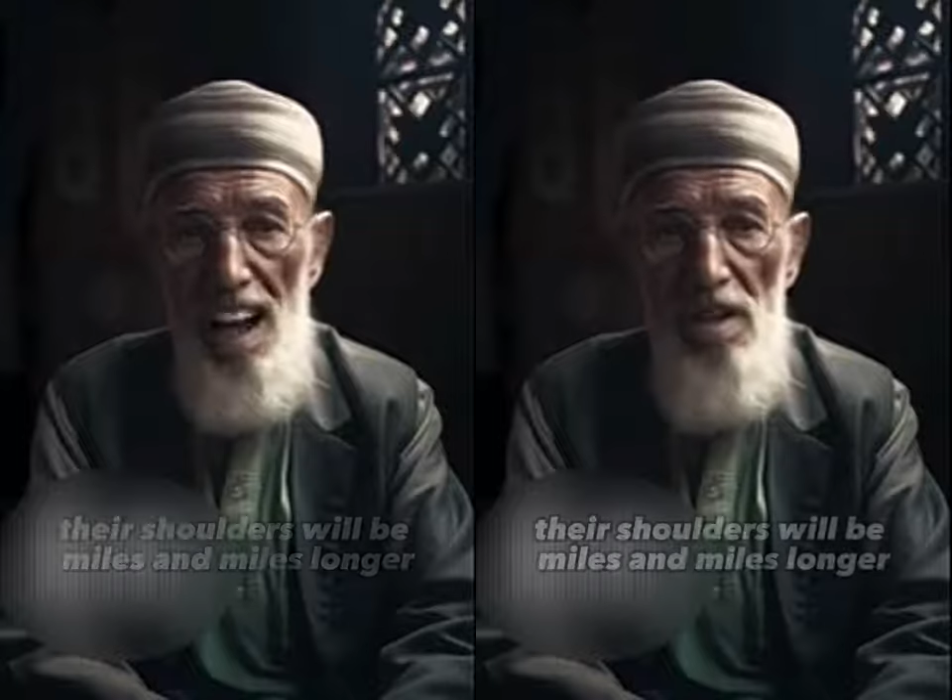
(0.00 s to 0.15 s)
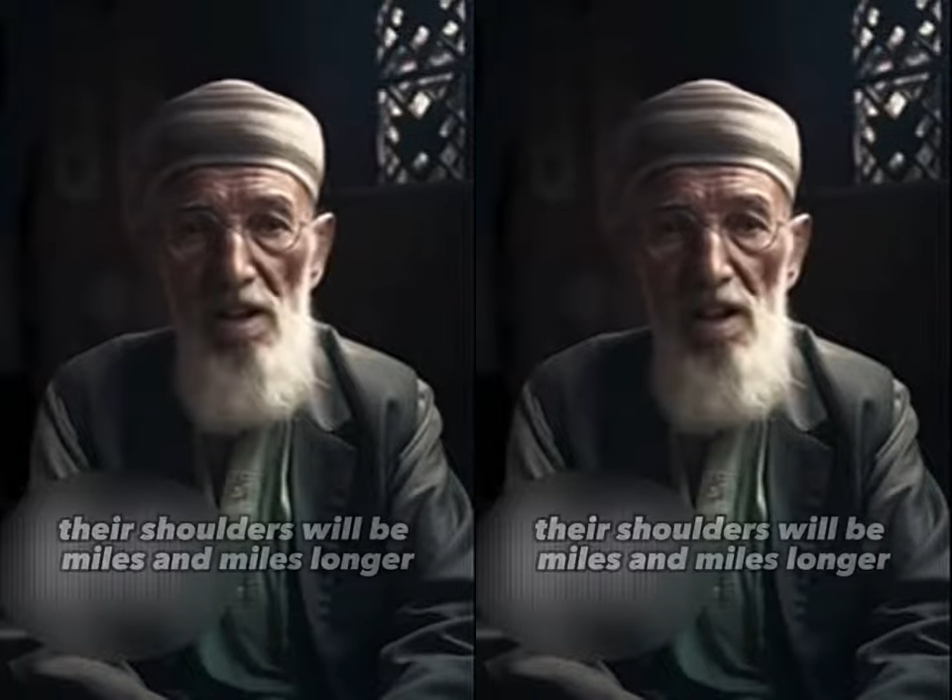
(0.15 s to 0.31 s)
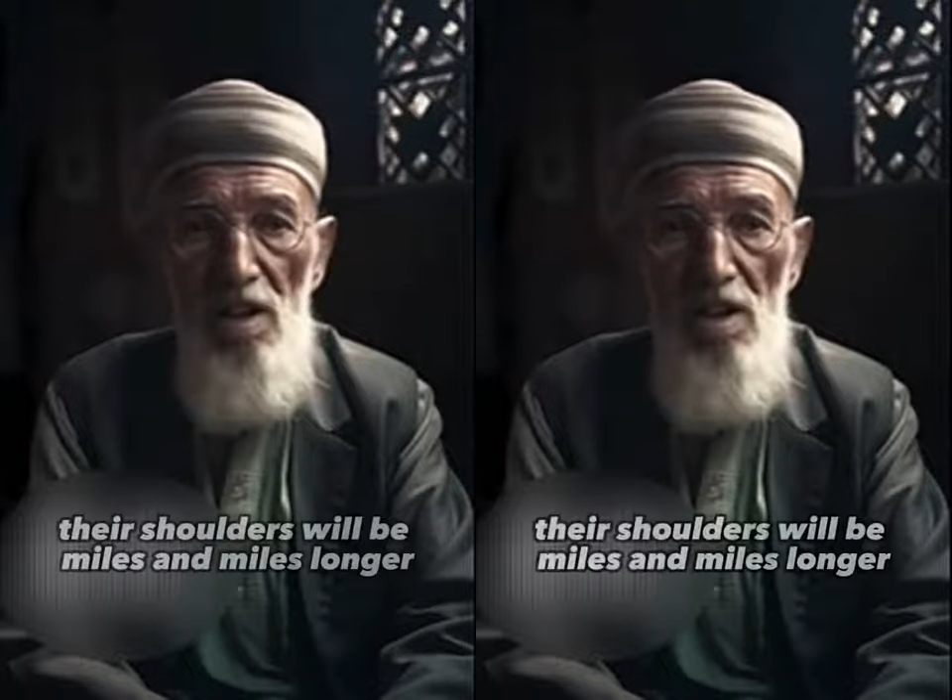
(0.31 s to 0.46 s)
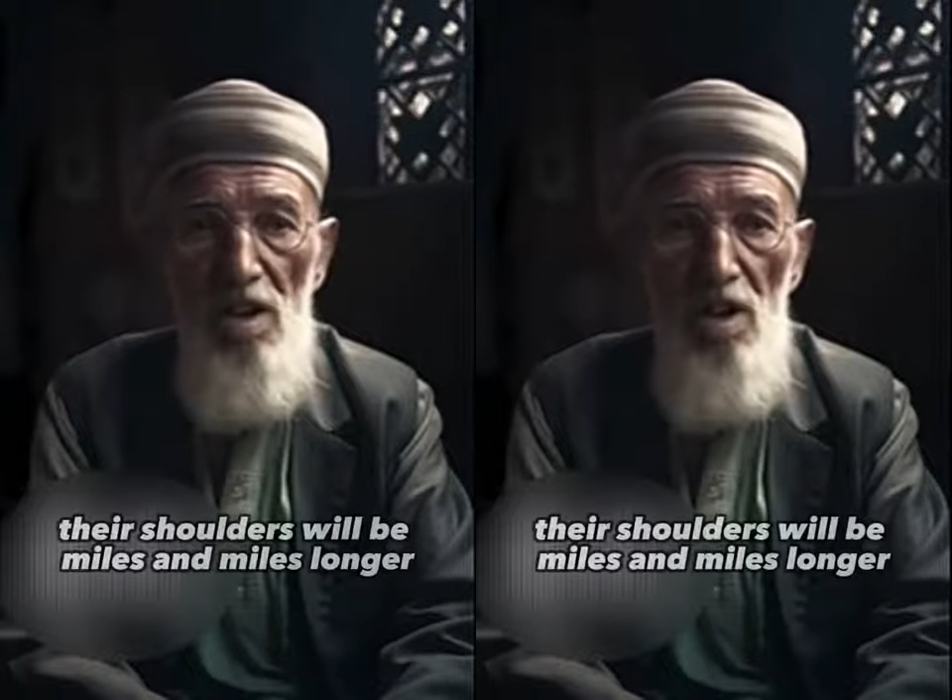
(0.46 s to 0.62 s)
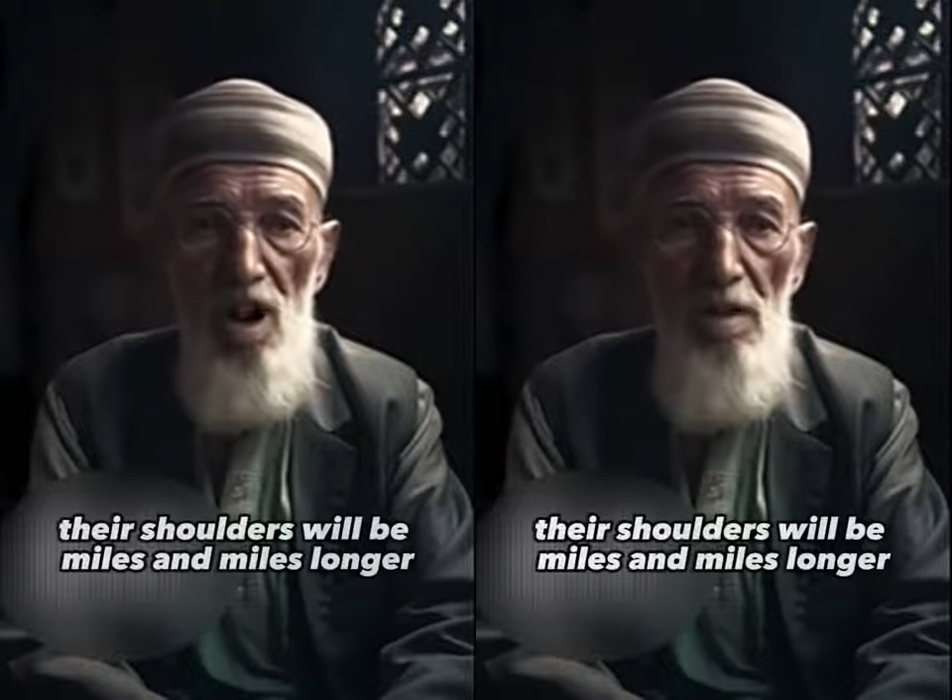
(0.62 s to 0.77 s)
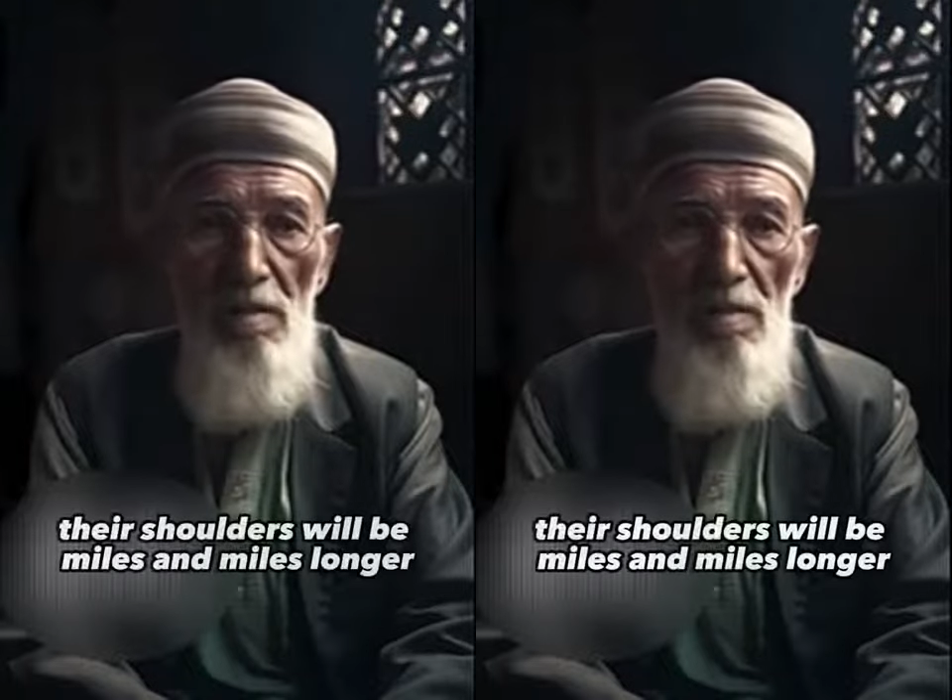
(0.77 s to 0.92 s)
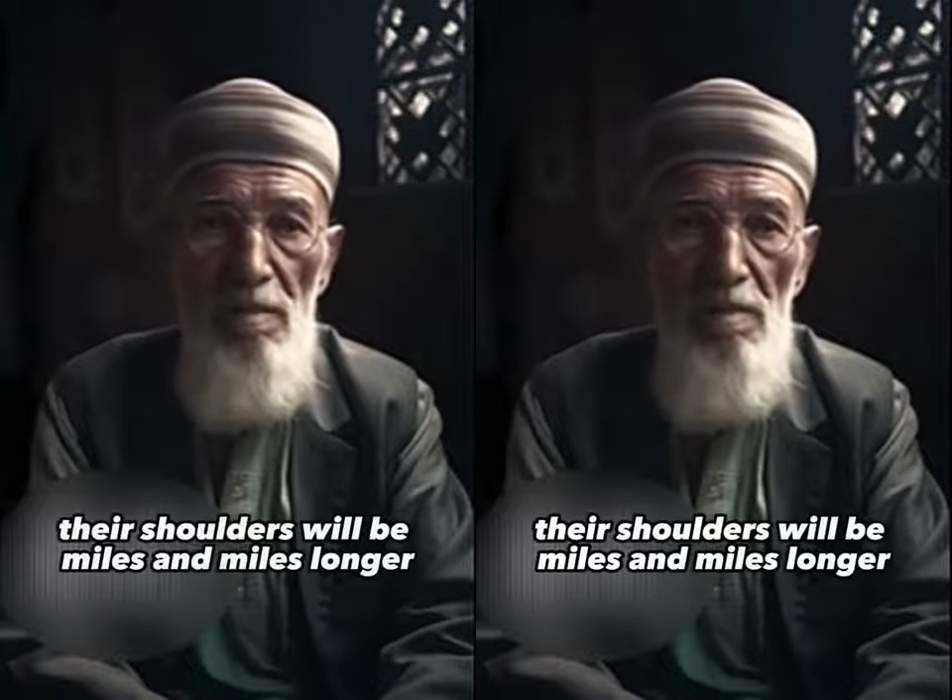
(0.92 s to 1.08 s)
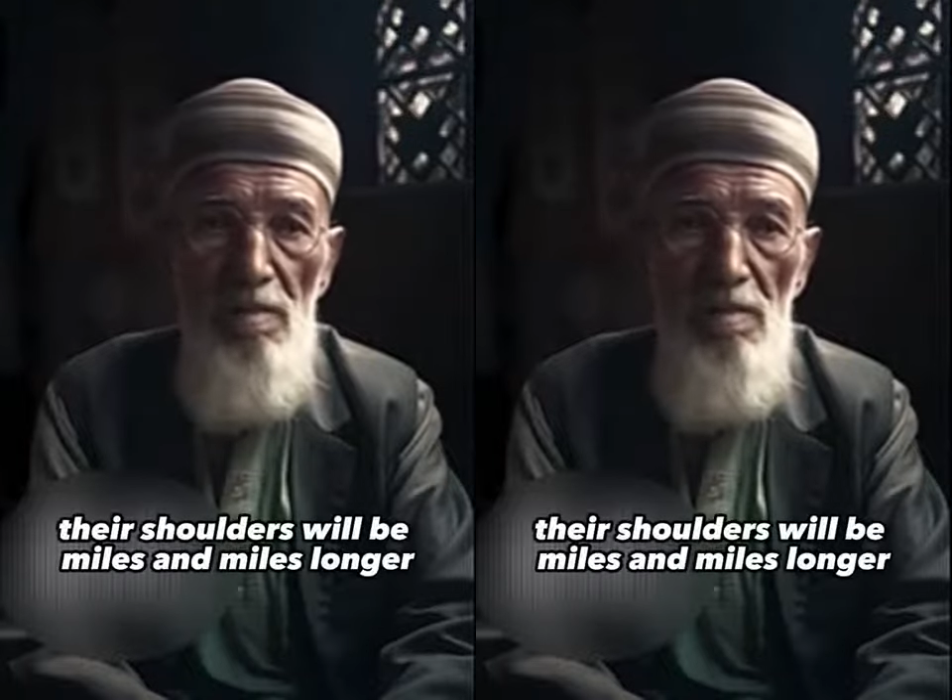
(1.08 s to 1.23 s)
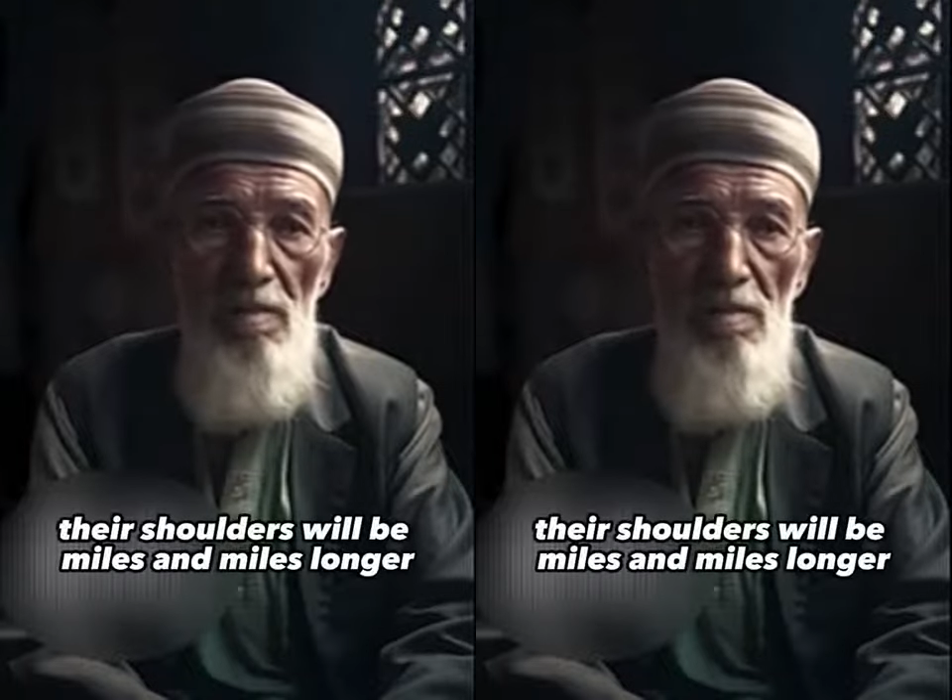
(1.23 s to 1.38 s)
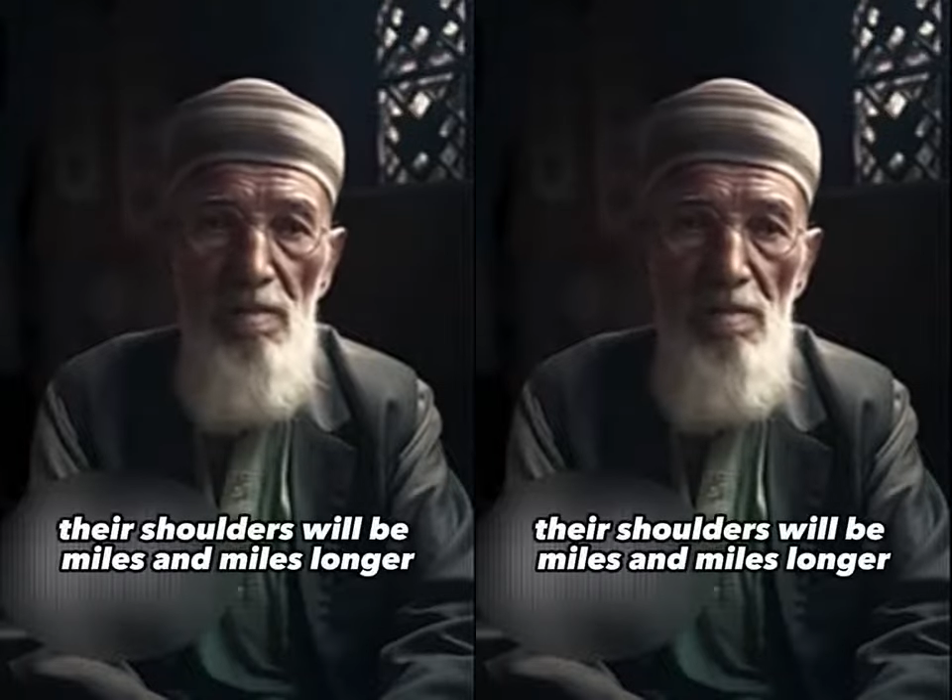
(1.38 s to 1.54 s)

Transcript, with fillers: their shoulders will be miles